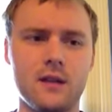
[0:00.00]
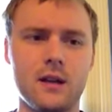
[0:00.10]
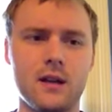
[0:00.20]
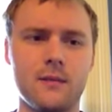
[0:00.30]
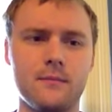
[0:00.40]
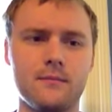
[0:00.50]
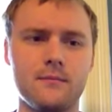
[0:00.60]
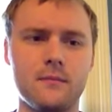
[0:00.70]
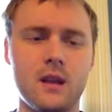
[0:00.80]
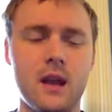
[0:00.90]

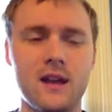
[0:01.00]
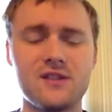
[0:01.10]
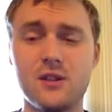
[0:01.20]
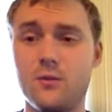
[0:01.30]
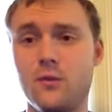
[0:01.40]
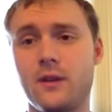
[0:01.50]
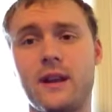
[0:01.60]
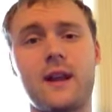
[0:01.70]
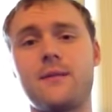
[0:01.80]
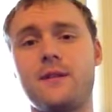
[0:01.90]
I saw one
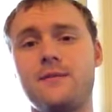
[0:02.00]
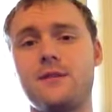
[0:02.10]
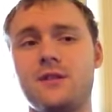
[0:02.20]
cabinet, it